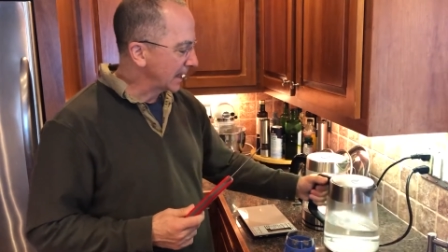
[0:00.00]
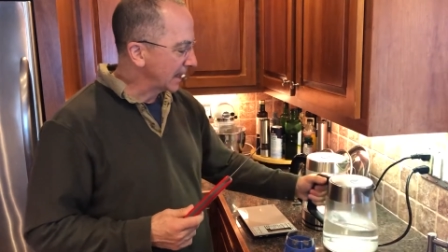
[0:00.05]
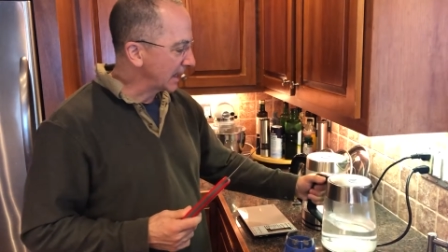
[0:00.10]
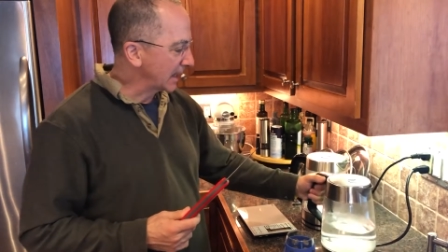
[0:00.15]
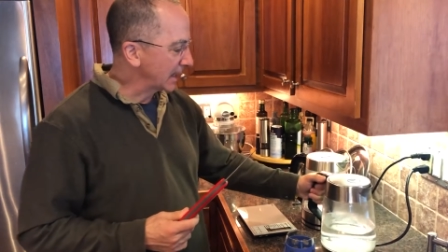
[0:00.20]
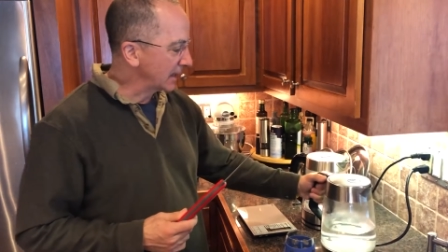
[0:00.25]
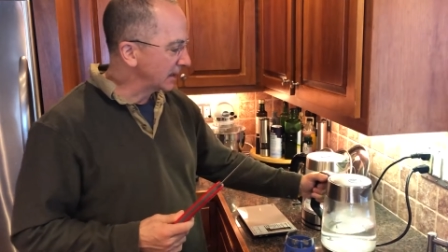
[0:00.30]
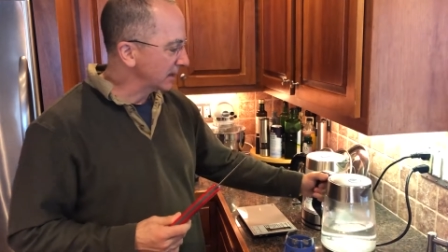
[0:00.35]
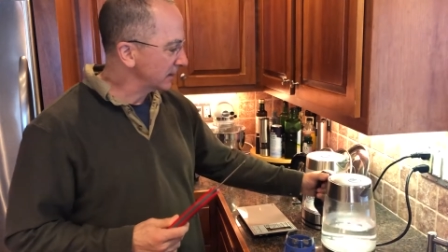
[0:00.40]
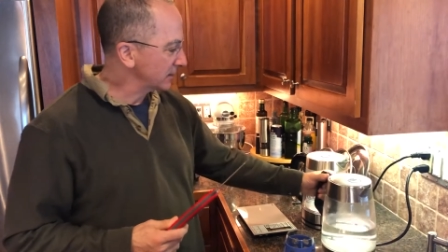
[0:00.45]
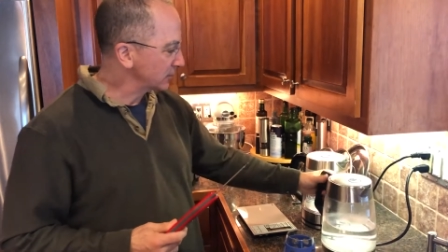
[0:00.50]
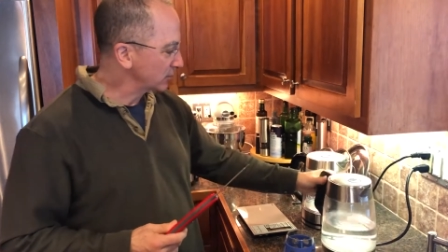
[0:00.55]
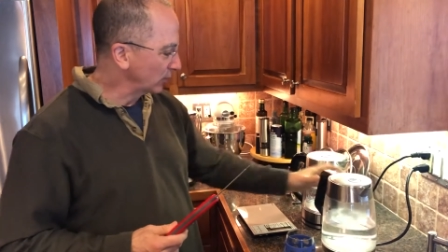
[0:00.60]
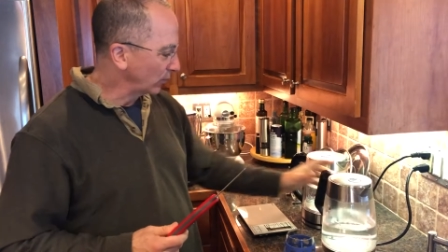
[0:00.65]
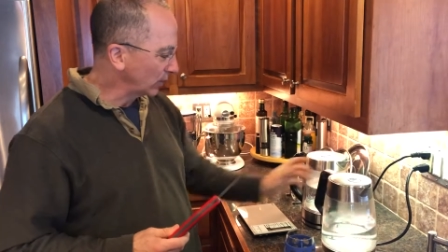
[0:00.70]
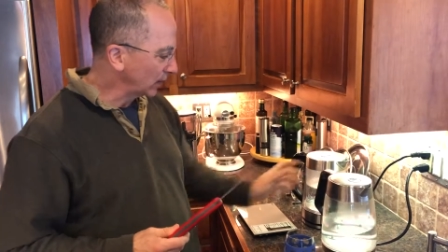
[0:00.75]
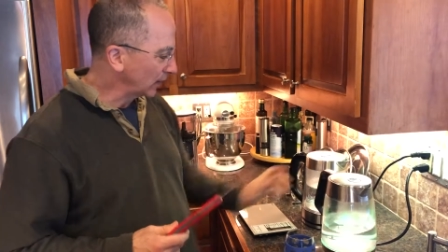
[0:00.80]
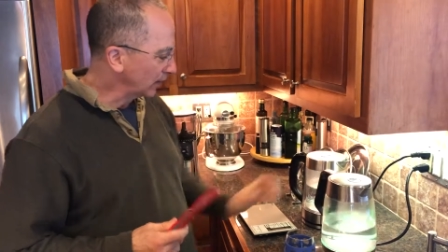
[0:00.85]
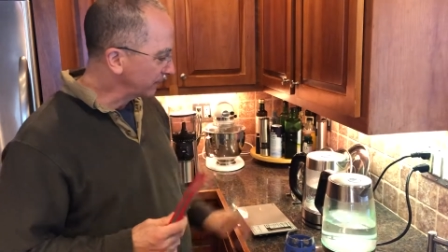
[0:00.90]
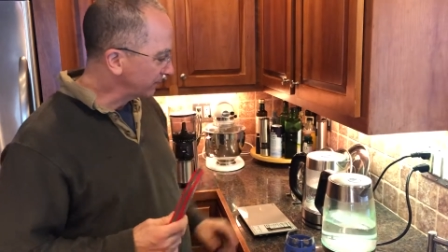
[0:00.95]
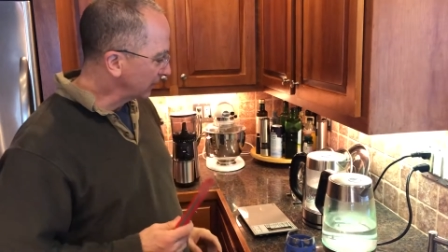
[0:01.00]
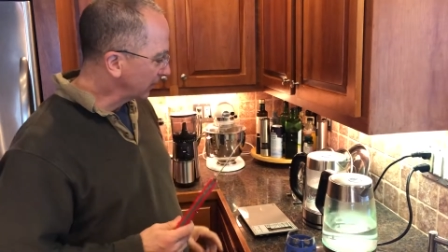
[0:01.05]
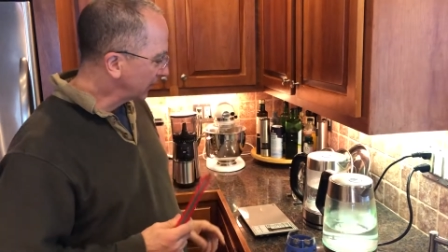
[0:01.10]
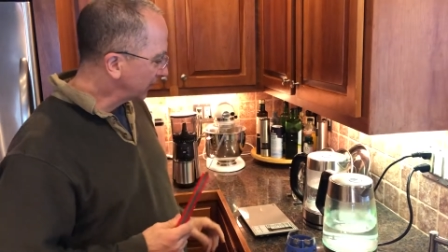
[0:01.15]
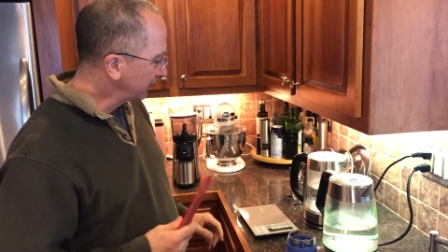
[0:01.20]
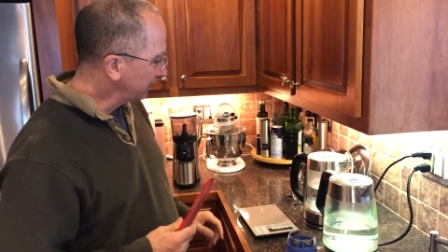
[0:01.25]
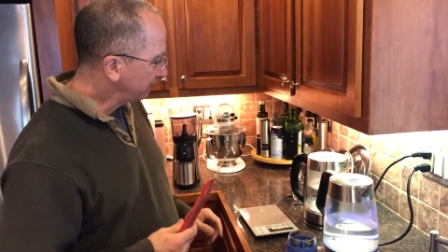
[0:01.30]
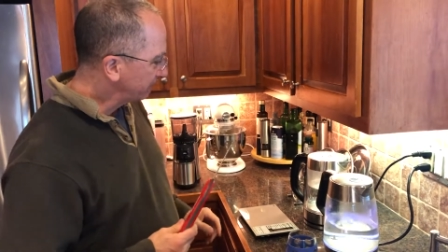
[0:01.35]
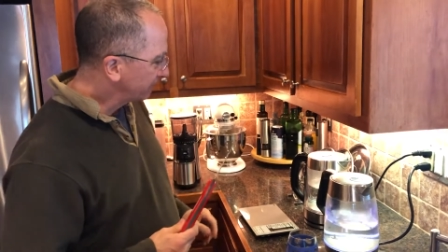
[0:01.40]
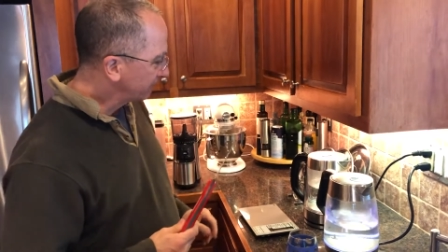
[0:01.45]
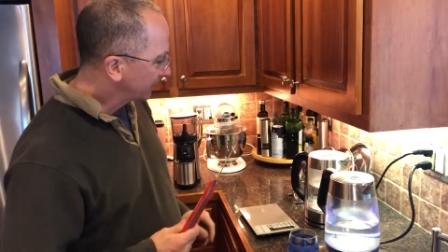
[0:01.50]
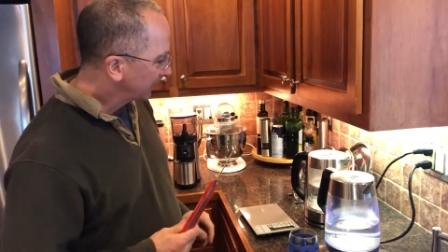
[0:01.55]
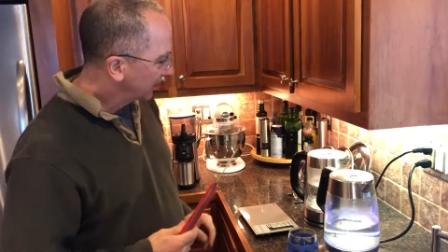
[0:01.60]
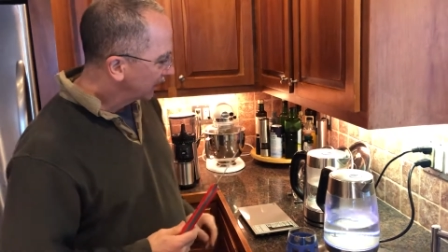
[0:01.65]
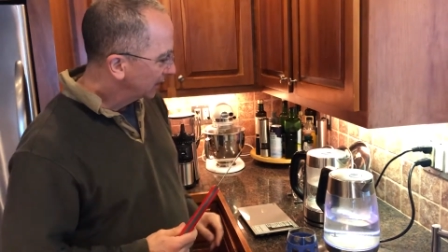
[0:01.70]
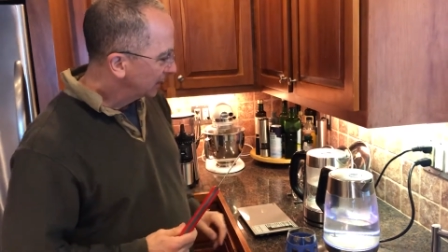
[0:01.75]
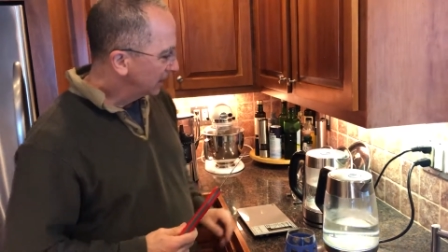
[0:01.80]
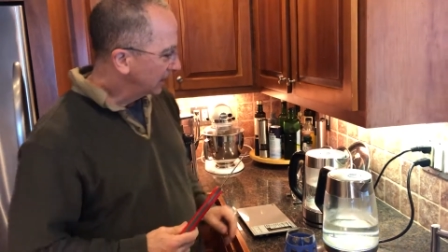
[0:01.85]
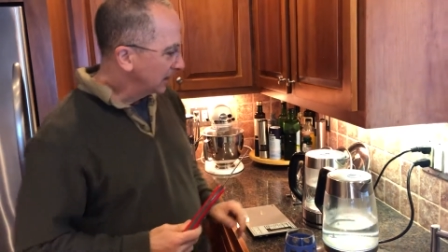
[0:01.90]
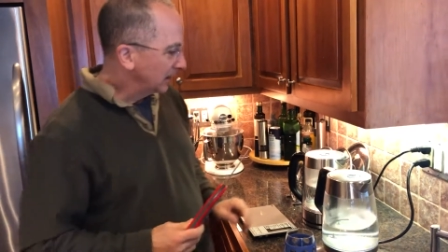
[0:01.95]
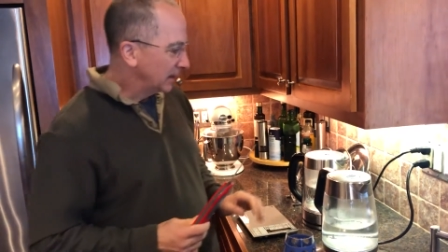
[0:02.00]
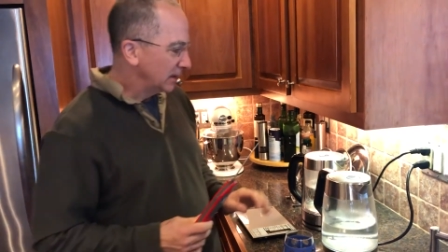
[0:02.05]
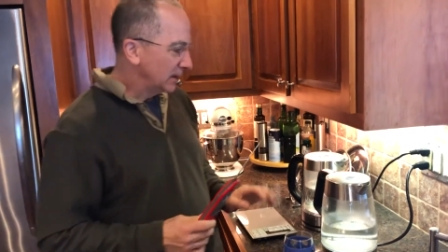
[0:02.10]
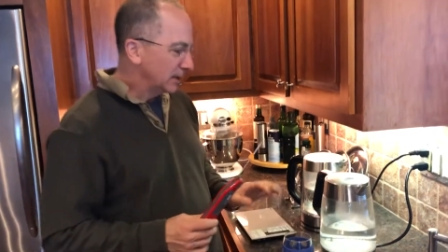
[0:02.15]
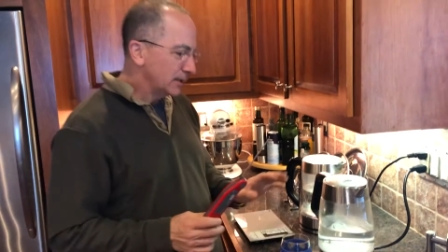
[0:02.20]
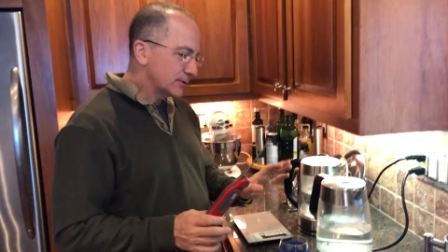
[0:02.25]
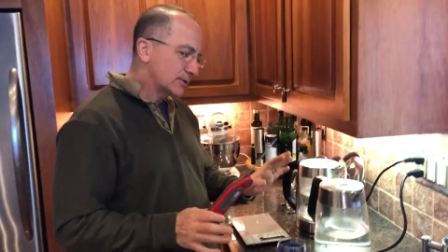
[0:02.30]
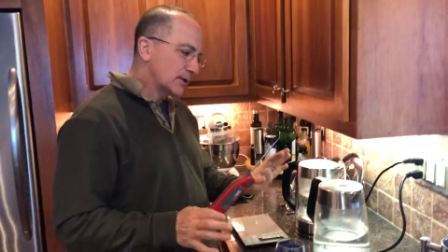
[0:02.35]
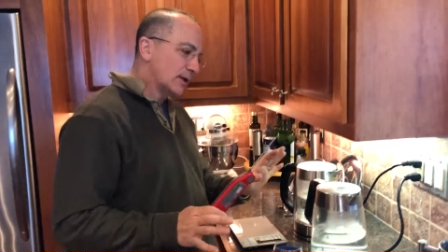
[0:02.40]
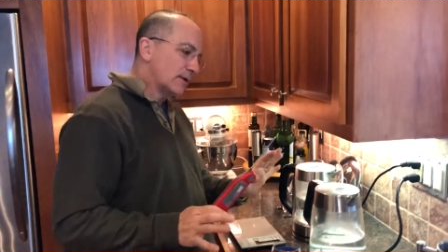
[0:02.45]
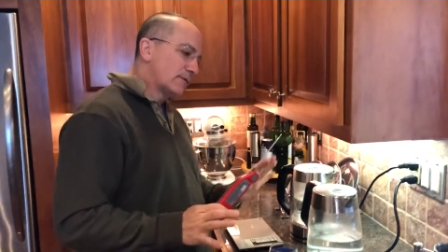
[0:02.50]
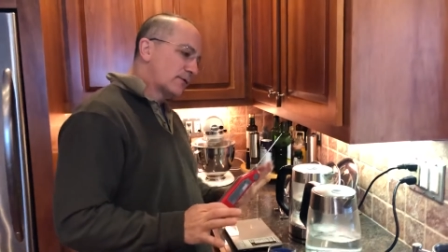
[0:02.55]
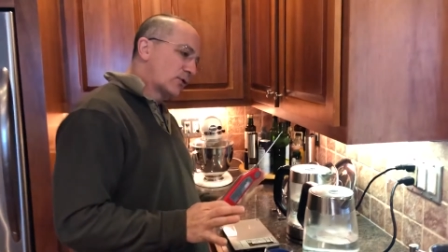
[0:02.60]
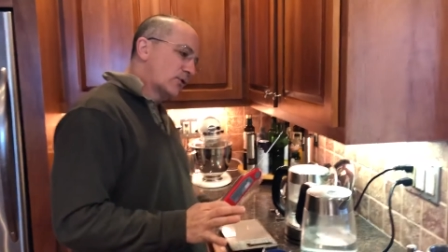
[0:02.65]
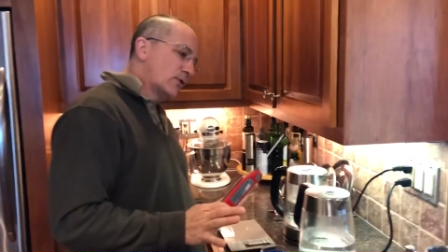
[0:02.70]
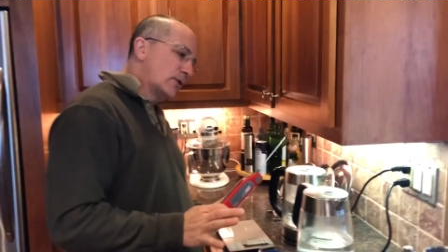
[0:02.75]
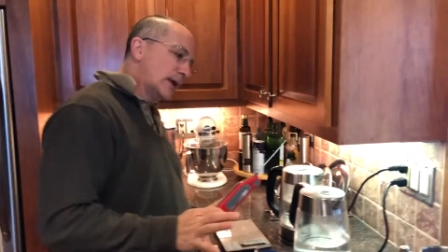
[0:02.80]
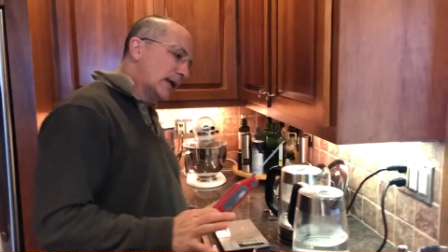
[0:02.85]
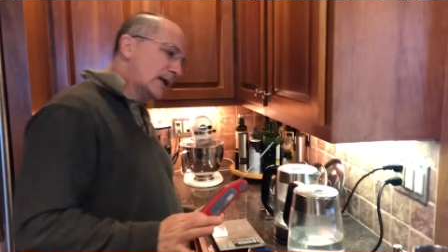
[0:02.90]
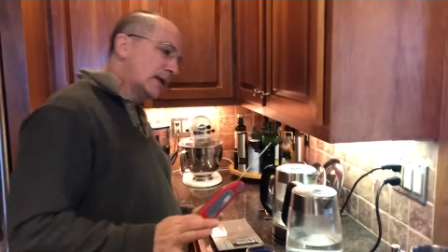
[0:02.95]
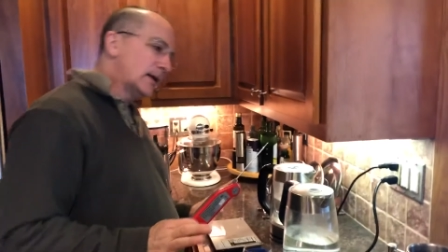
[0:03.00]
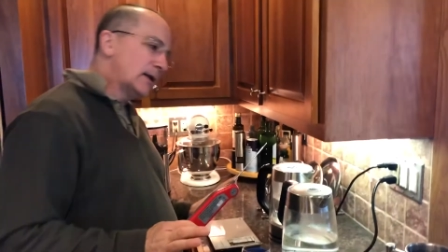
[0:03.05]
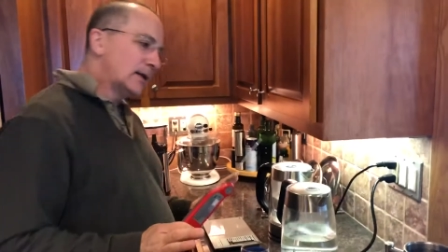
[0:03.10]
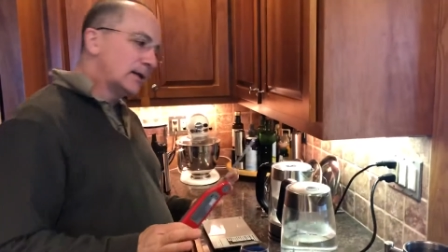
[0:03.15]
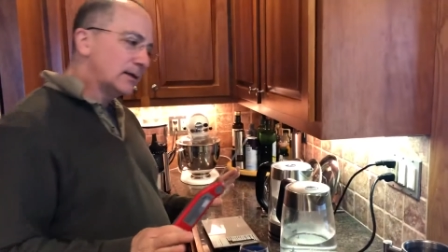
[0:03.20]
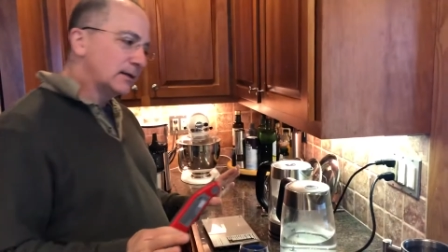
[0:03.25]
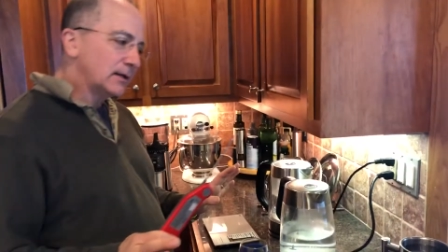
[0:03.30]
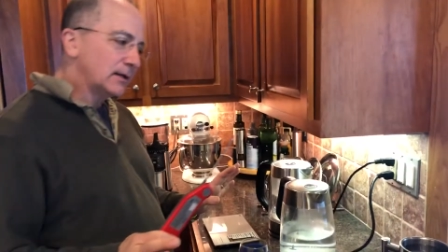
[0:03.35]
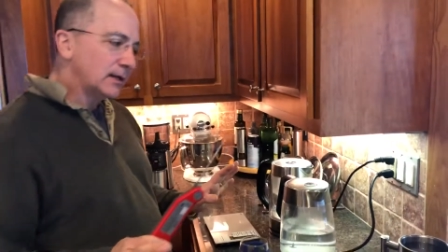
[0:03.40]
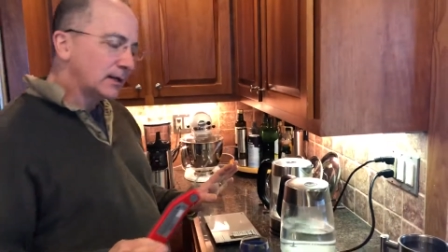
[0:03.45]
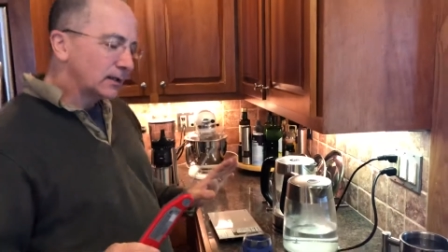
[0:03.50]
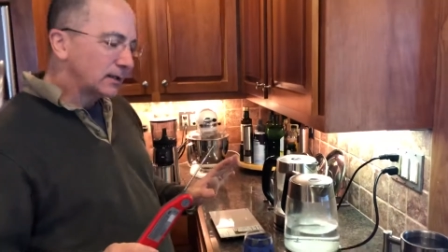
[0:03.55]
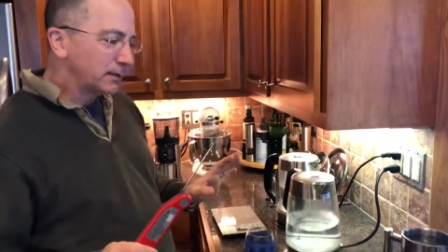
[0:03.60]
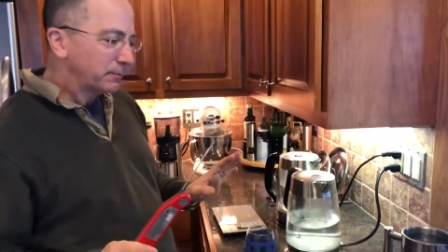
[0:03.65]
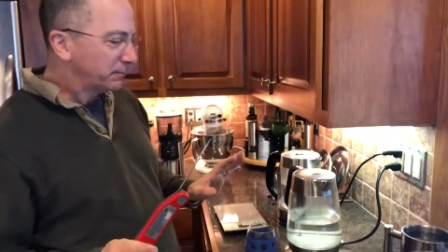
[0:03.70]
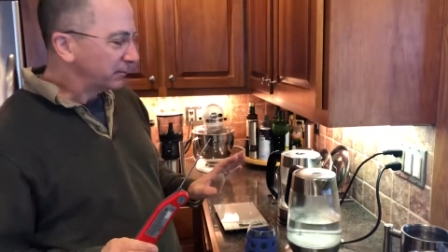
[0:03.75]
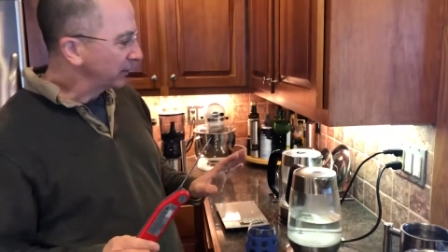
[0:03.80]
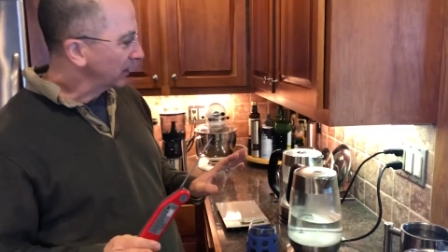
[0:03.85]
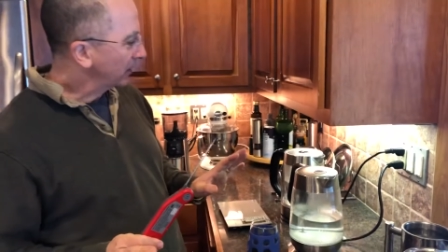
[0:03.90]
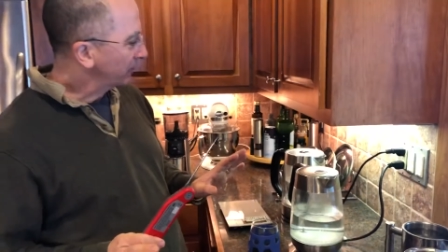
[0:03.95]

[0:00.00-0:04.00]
And so what I've done is I've created a